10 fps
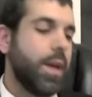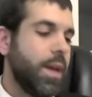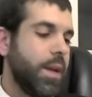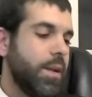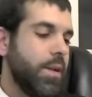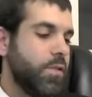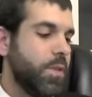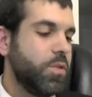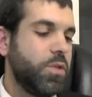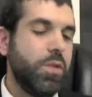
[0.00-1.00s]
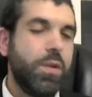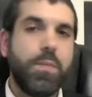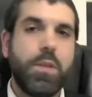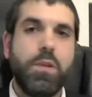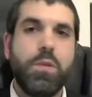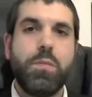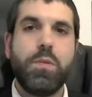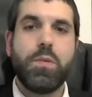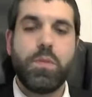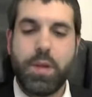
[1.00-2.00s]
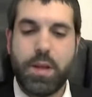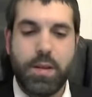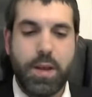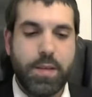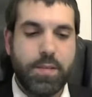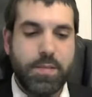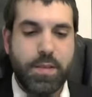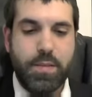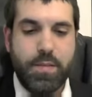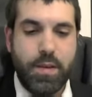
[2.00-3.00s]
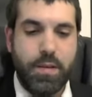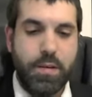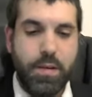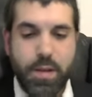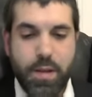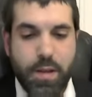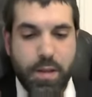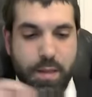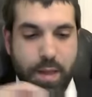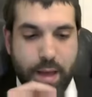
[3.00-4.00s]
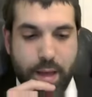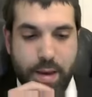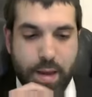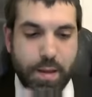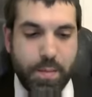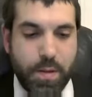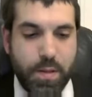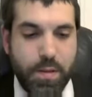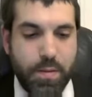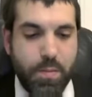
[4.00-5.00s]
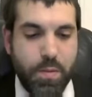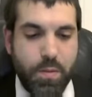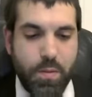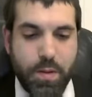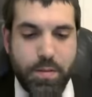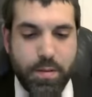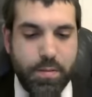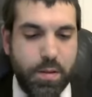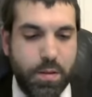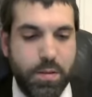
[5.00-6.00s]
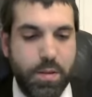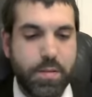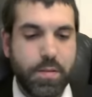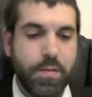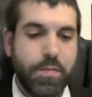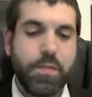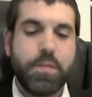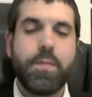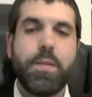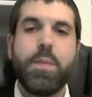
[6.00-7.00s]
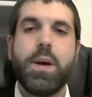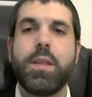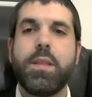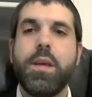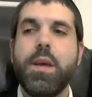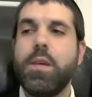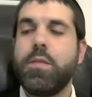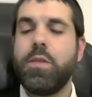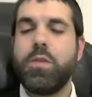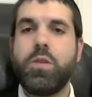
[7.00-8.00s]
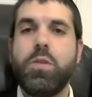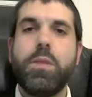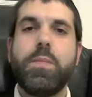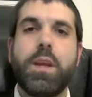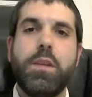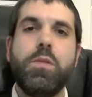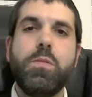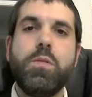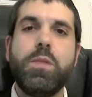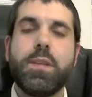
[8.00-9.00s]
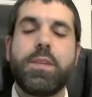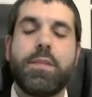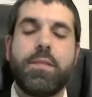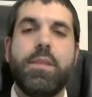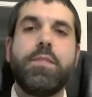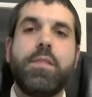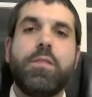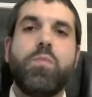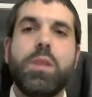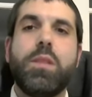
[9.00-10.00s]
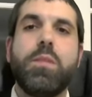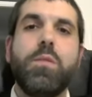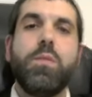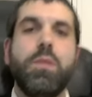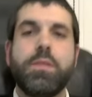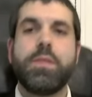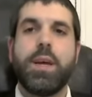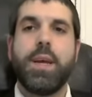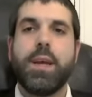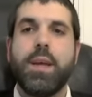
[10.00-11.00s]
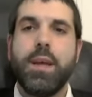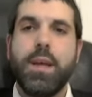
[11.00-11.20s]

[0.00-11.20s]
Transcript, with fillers: And Hashem showed him the new moon. And as it says here, that um, the, it says little, this is the first of the month. So he showed him that new moon and says, this is what the moon looks like